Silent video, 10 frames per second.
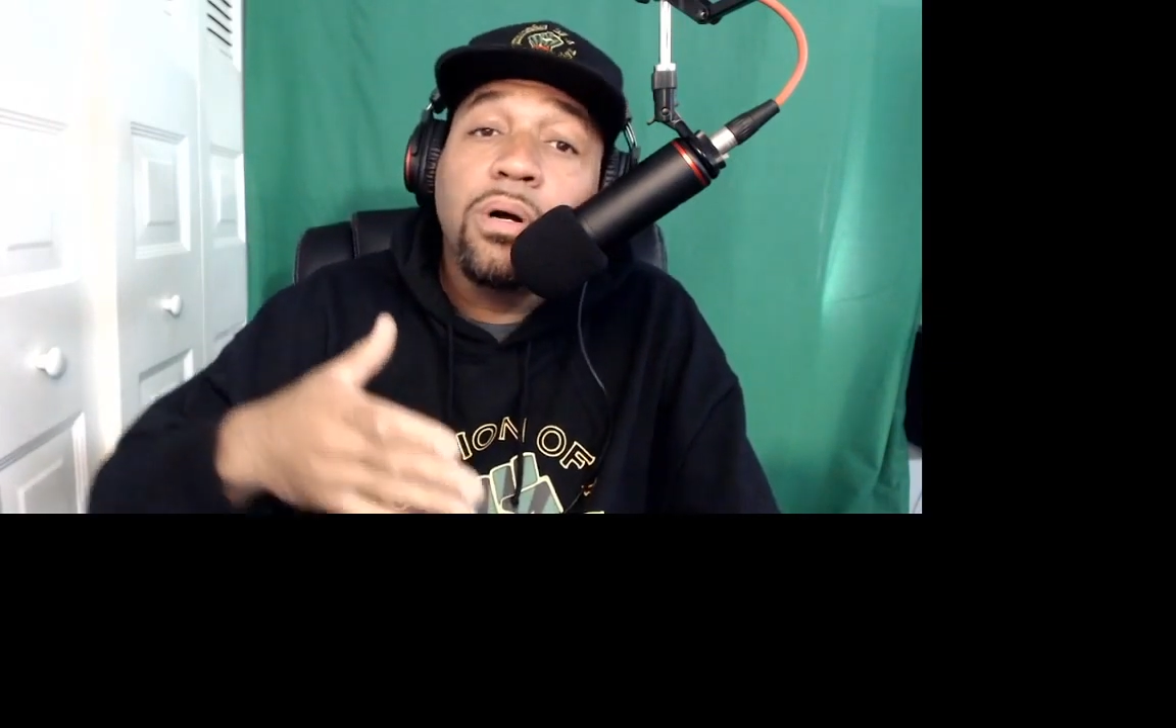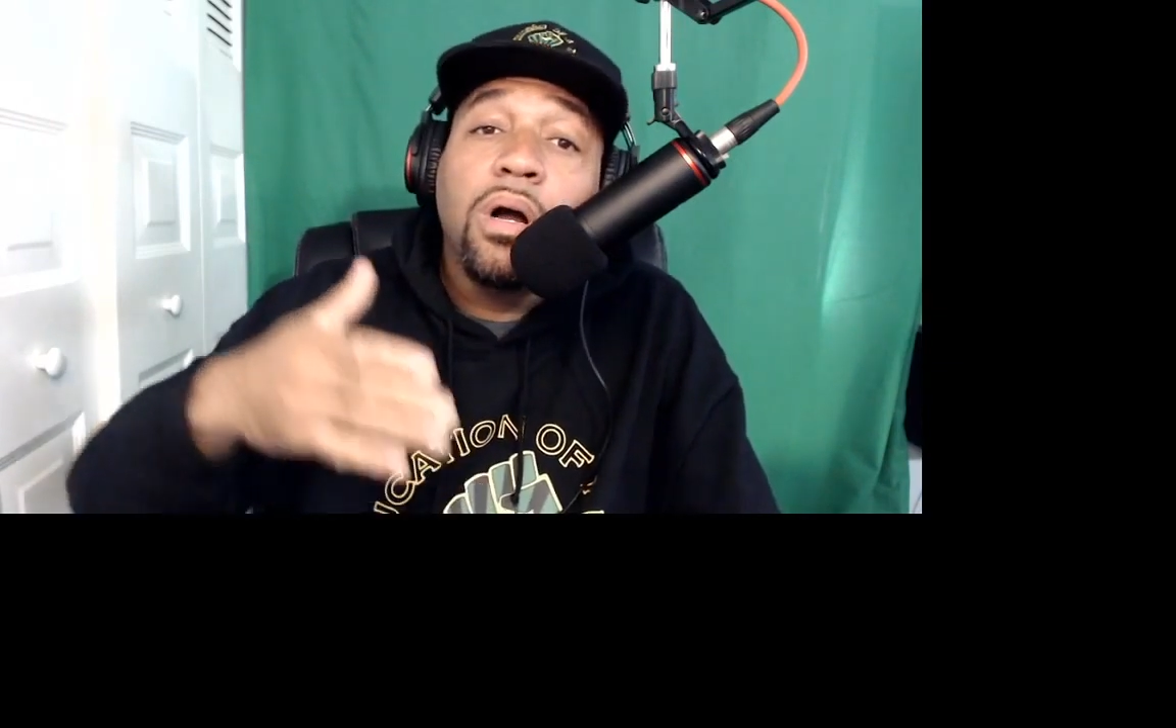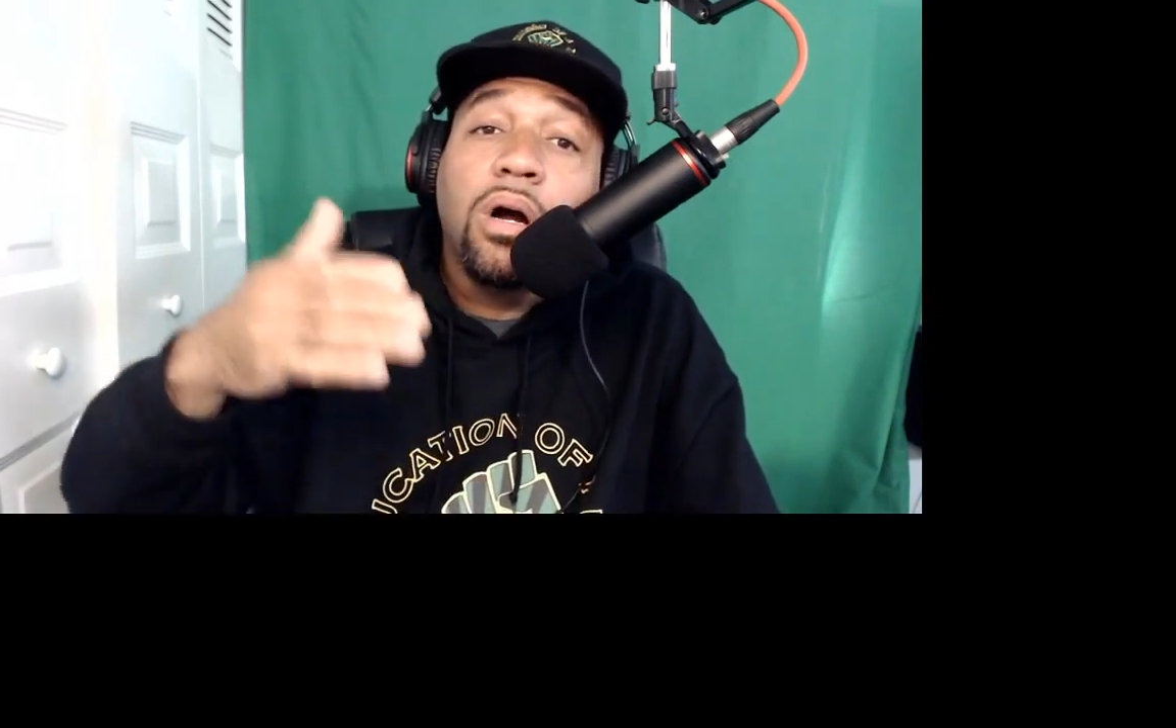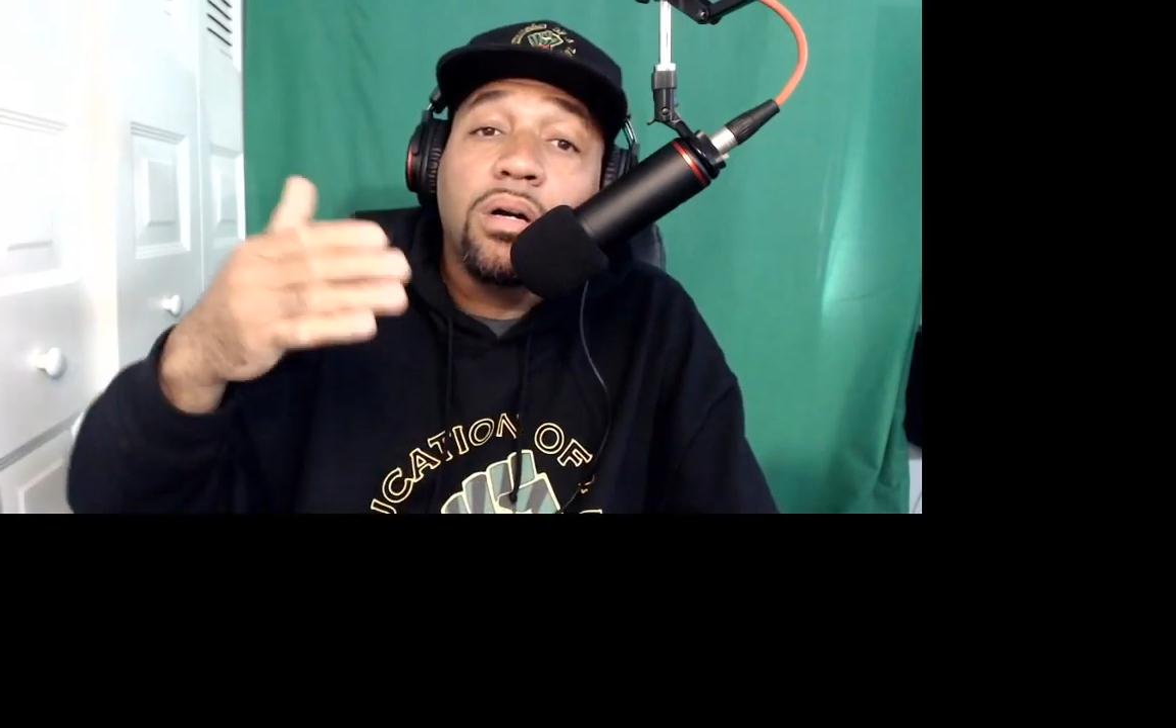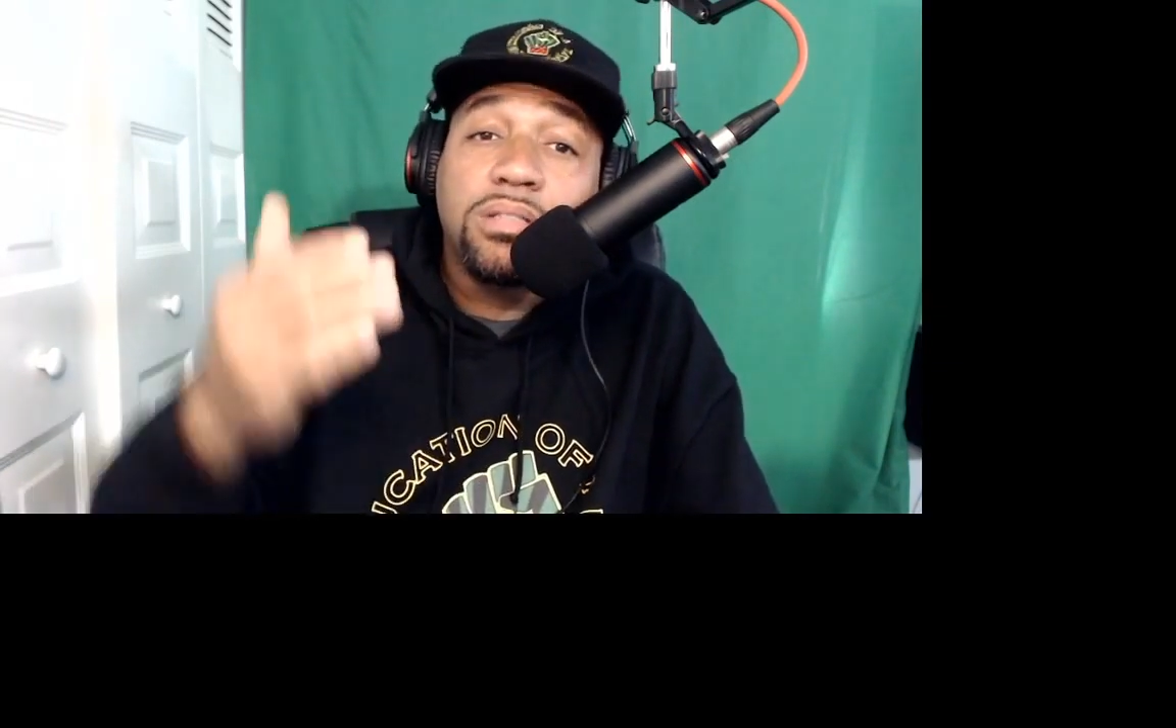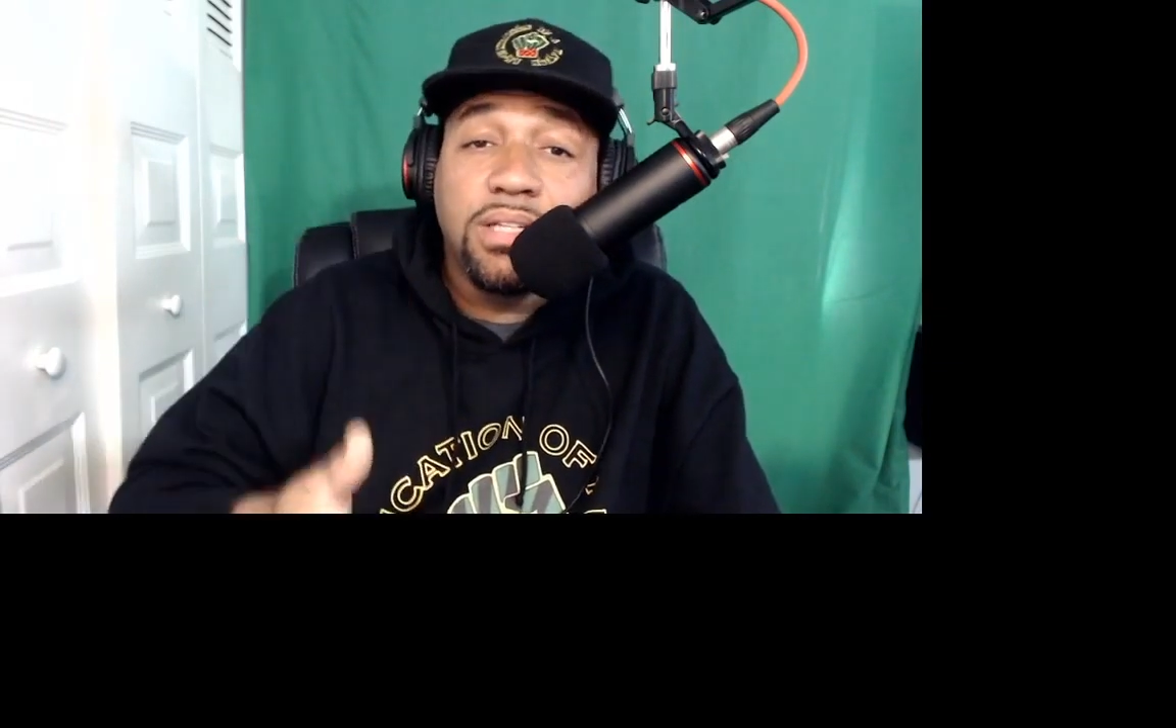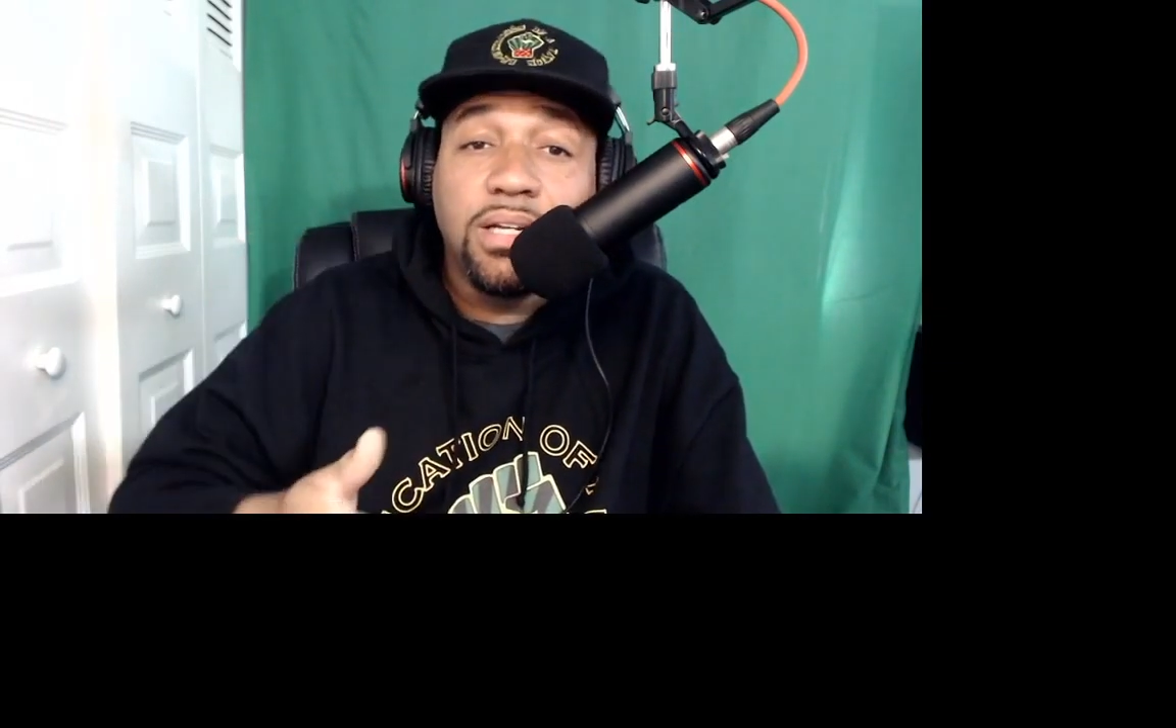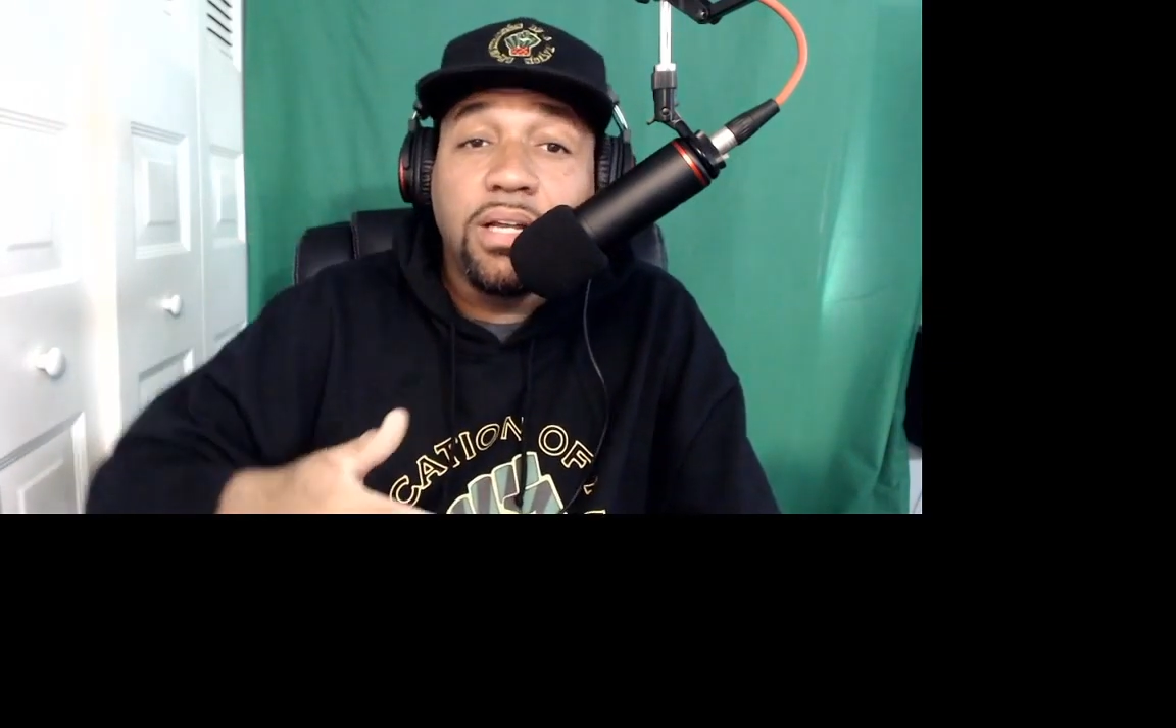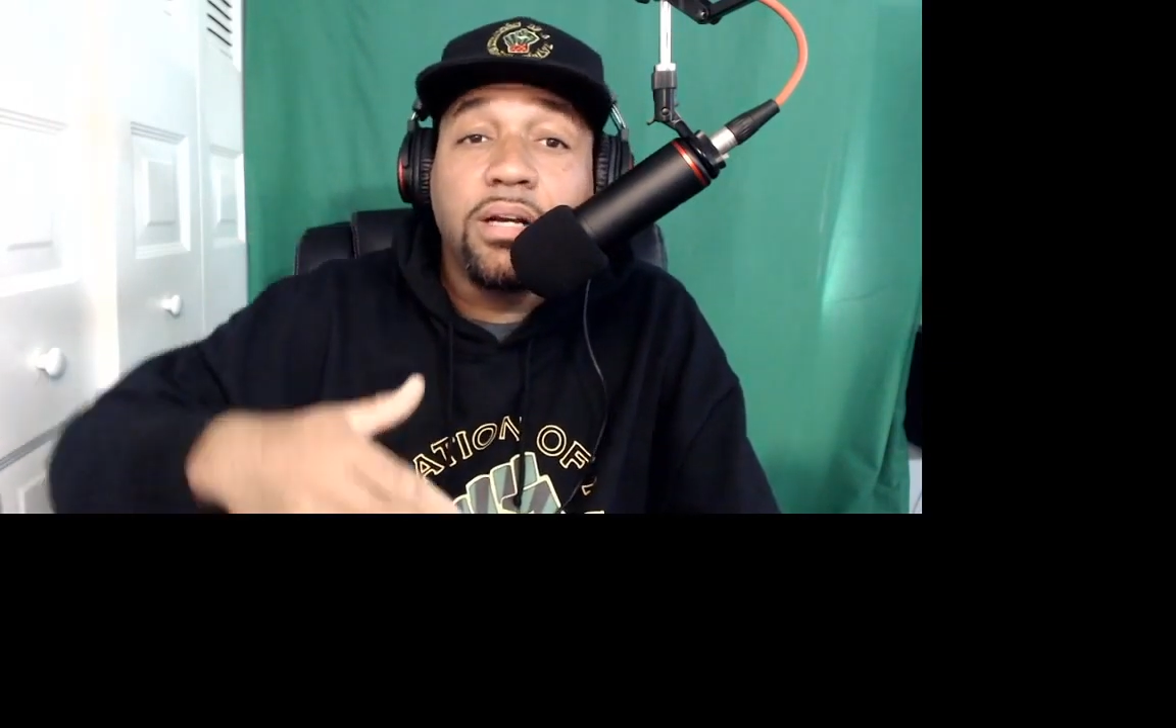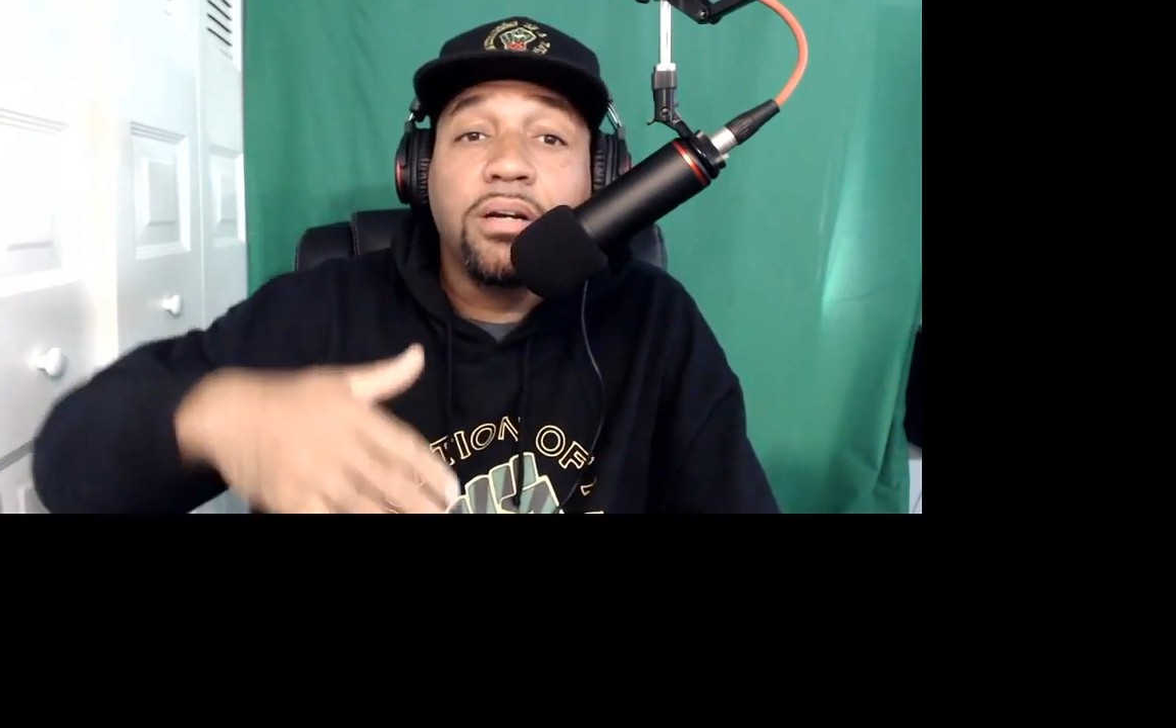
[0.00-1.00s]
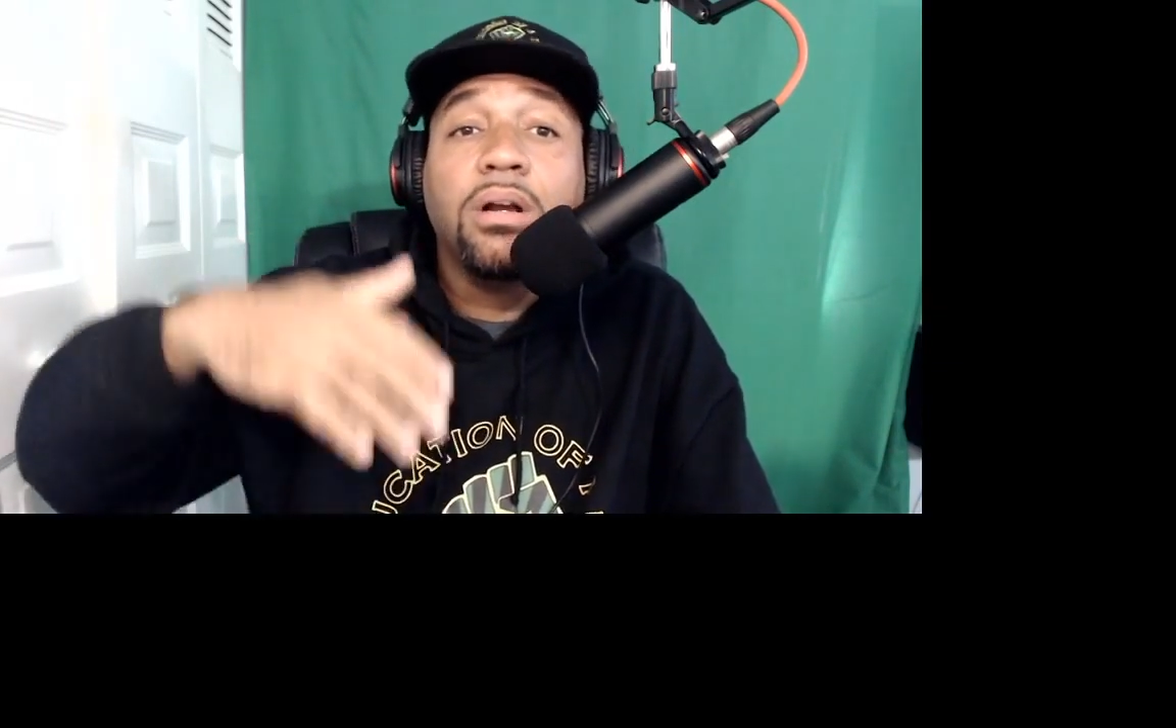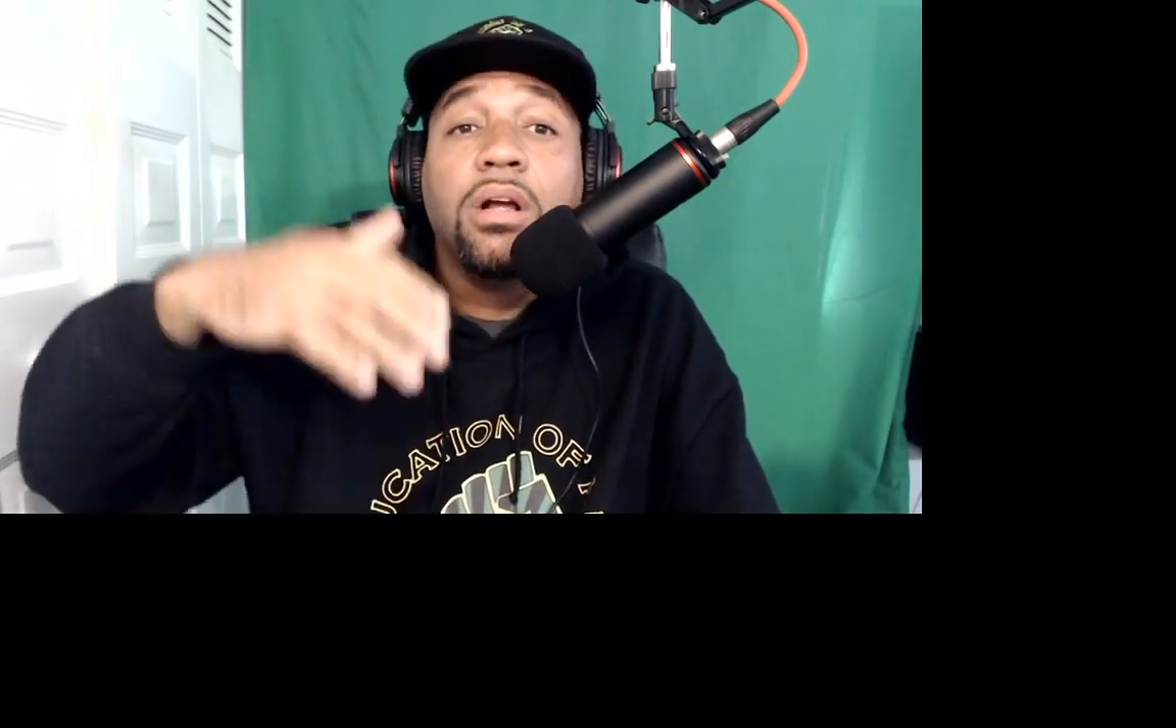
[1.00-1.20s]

are sitting here